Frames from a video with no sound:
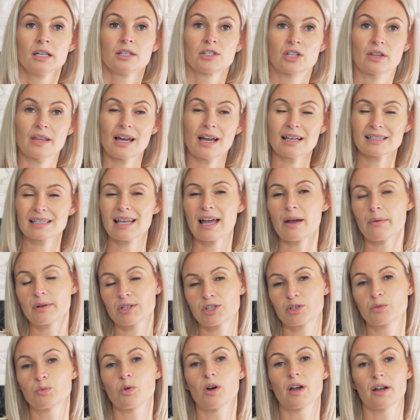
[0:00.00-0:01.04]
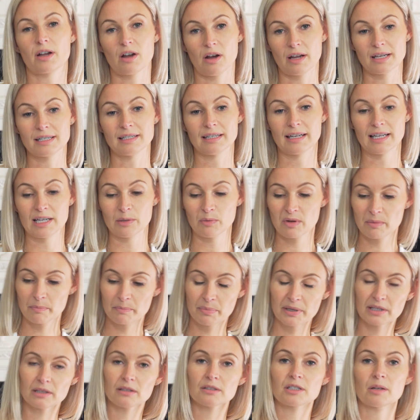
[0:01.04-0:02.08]
So that's how it should work ideally. We
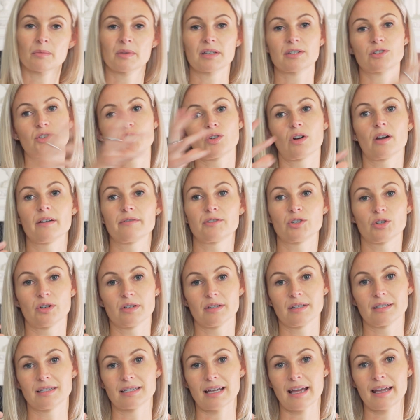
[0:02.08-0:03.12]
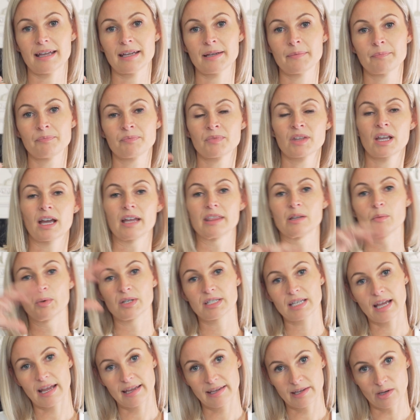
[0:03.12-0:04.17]
build up this drive during the day, and then we
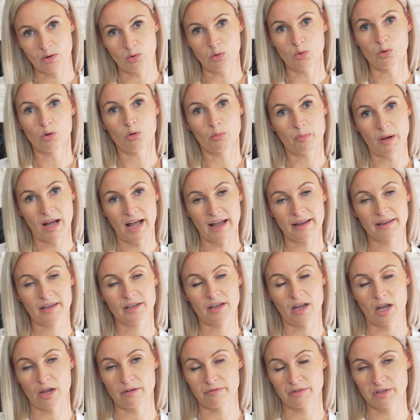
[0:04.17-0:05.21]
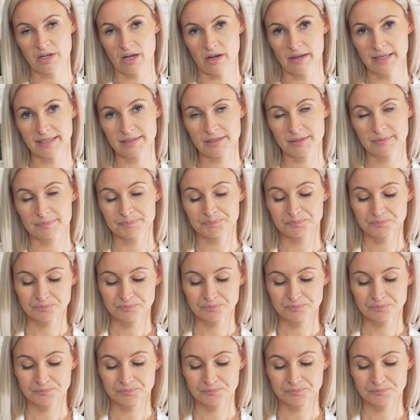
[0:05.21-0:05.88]
take it all back overnight.